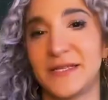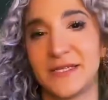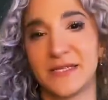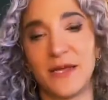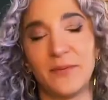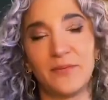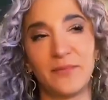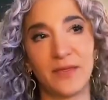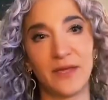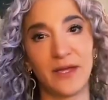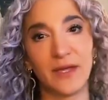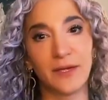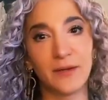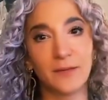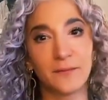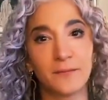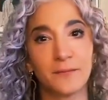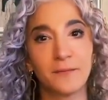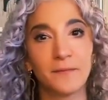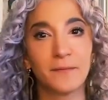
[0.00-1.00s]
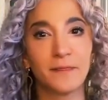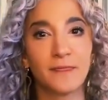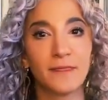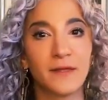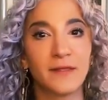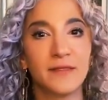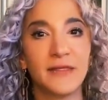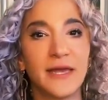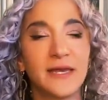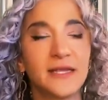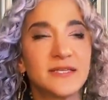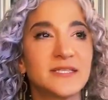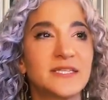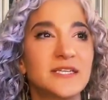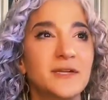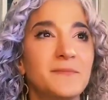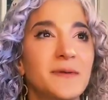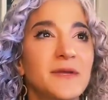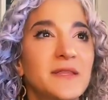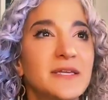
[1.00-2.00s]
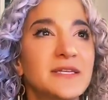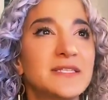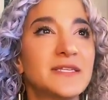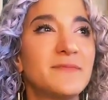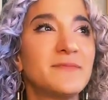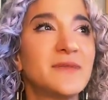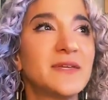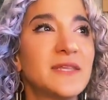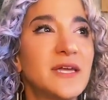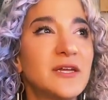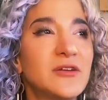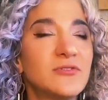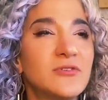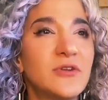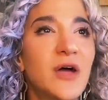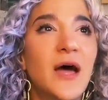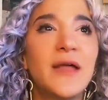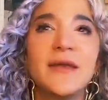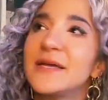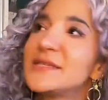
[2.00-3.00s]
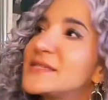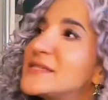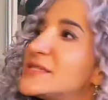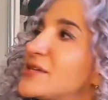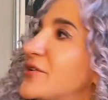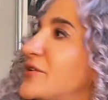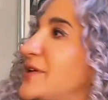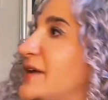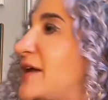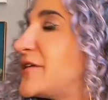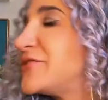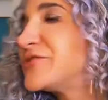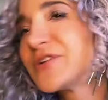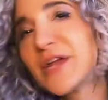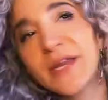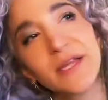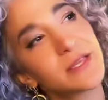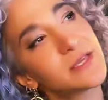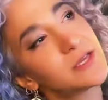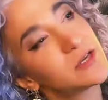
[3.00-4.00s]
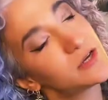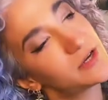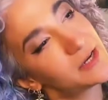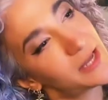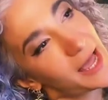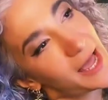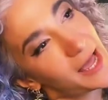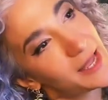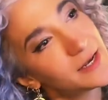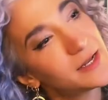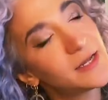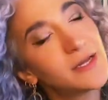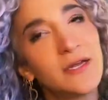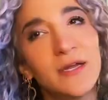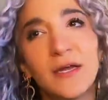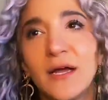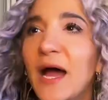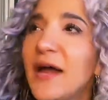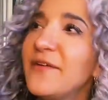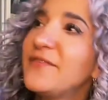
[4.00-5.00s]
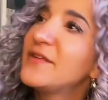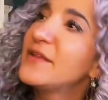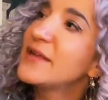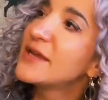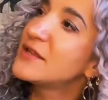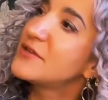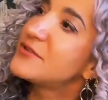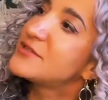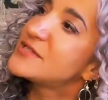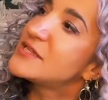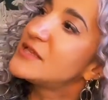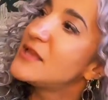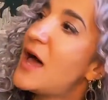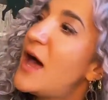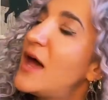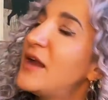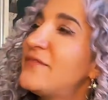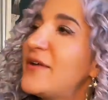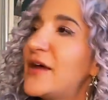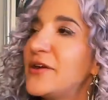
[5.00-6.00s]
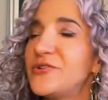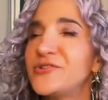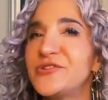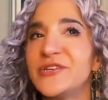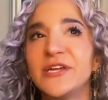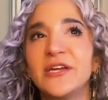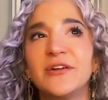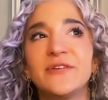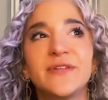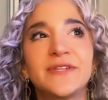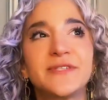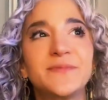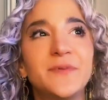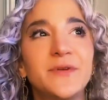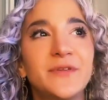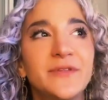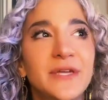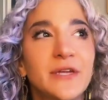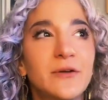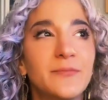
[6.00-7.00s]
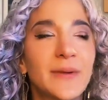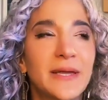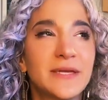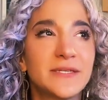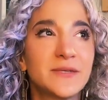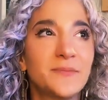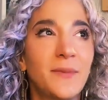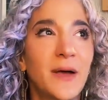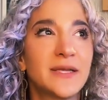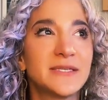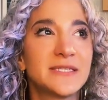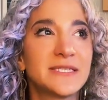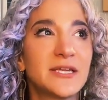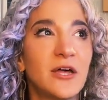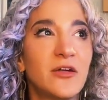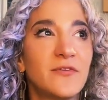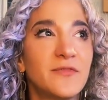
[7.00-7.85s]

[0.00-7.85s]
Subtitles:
at something that is typically something that you're not necessarily energetically good at. I feel like there's a lot of energy here that's building or based upon